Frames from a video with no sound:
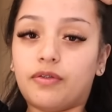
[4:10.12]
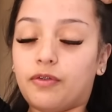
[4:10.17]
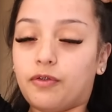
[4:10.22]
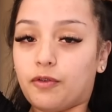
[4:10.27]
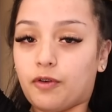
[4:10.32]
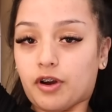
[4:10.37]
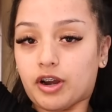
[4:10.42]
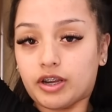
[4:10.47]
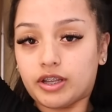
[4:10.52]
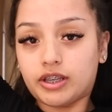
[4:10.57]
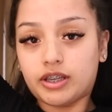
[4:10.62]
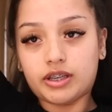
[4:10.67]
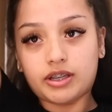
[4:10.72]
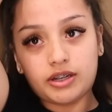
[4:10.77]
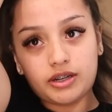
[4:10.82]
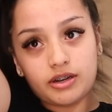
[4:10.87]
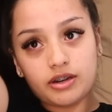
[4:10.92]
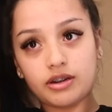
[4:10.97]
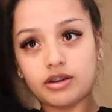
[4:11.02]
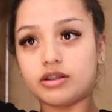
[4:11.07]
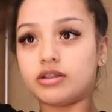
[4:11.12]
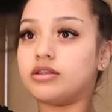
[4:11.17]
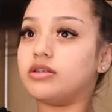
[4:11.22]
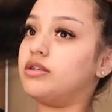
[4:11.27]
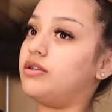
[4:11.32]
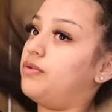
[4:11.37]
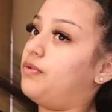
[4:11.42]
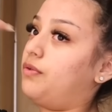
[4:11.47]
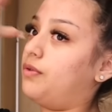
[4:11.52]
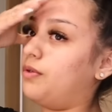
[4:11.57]
4
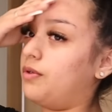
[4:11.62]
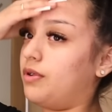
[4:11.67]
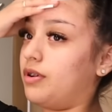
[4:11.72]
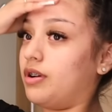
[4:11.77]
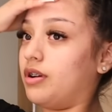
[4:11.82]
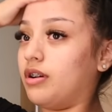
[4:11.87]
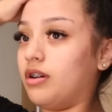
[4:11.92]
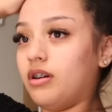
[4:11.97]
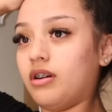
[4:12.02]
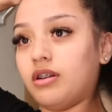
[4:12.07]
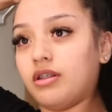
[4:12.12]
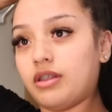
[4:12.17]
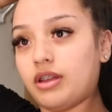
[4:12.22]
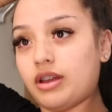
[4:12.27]
years, for all